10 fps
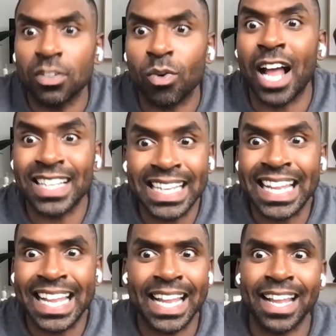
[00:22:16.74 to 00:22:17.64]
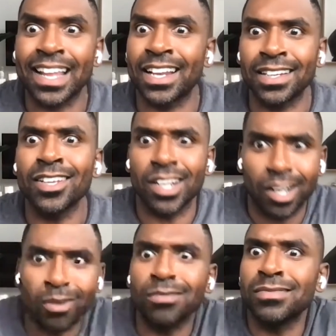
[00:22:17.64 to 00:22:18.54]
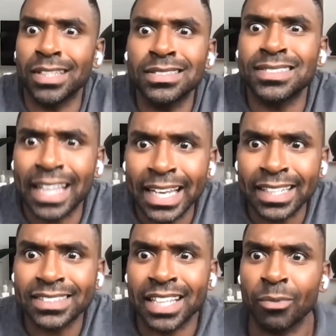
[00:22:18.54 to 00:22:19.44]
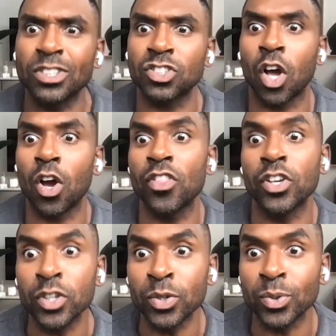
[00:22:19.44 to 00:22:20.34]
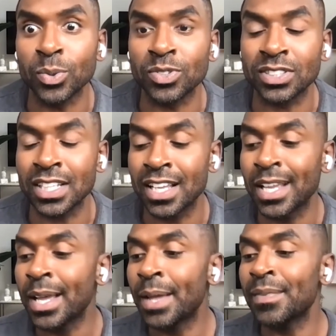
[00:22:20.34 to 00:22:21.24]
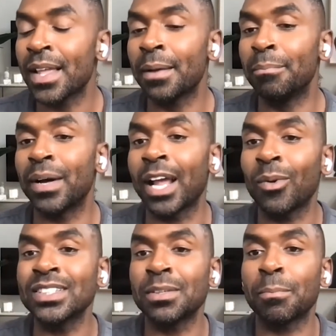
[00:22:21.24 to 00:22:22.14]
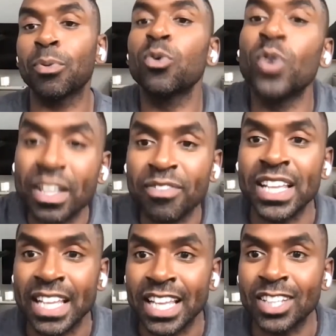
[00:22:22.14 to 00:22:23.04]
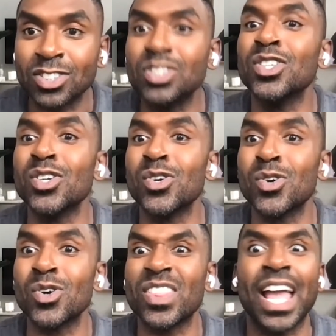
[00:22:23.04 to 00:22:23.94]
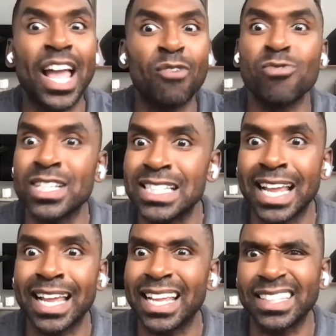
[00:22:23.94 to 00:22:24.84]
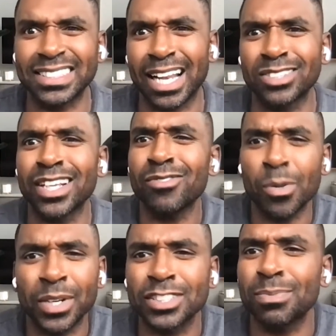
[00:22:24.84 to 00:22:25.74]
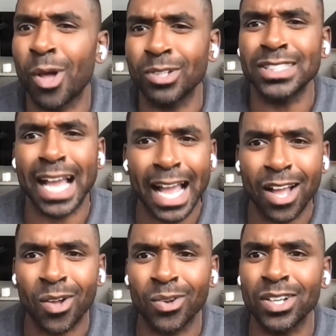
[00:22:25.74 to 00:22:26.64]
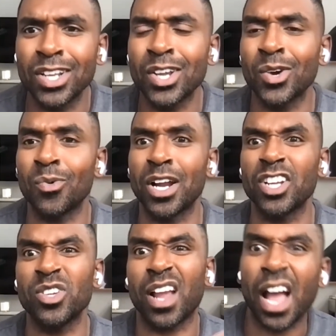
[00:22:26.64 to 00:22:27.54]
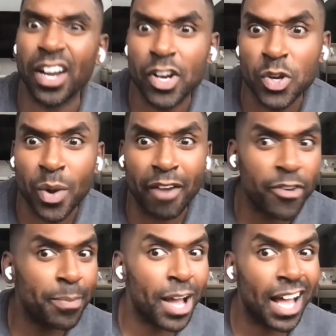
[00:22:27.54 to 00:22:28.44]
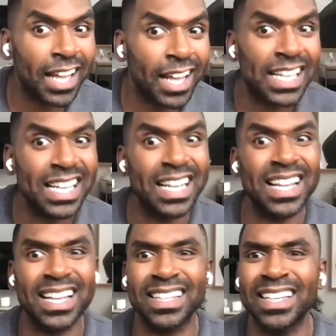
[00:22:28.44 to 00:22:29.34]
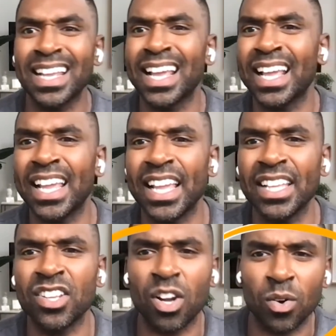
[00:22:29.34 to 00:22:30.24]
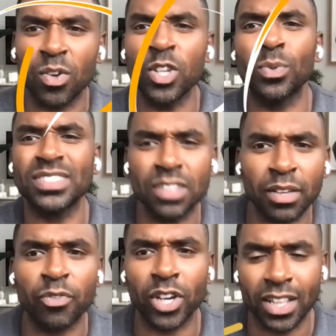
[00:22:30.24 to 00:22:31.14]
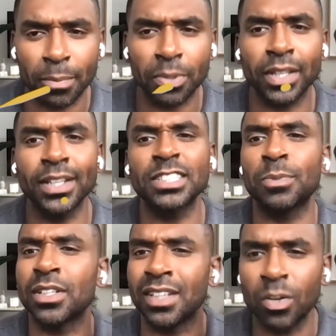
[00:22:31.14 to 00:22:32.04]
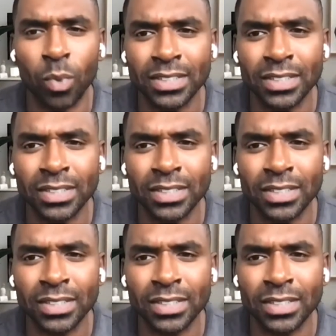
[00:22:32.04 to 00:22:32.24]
to Rodney King and, these things that we saw on the news. But I wasn't privy to the everyday ins and outs. I grew up in a small town where you kind of knew everybody and, you were still afraid of the police, but it